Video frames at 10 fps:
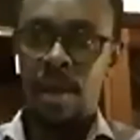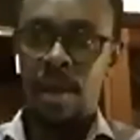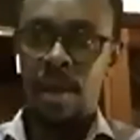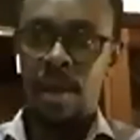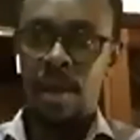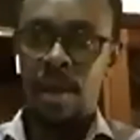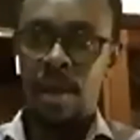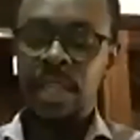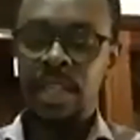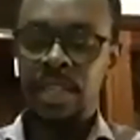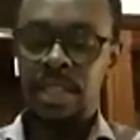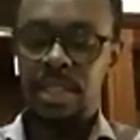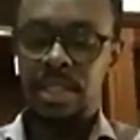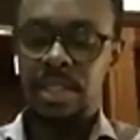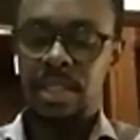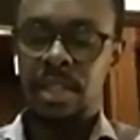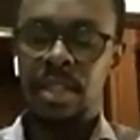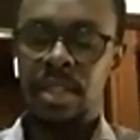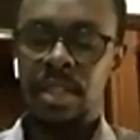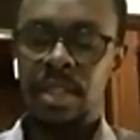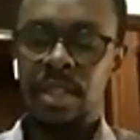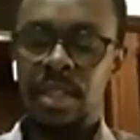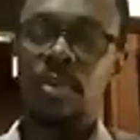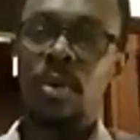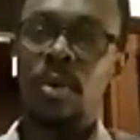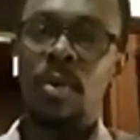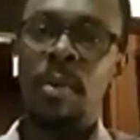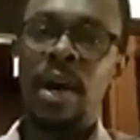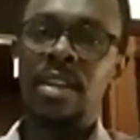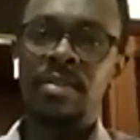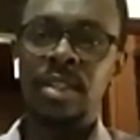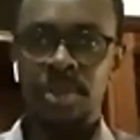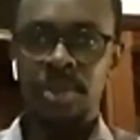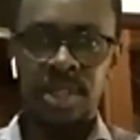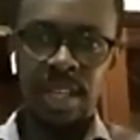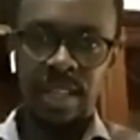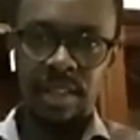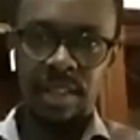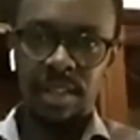And doing this, it's not for my individual sake.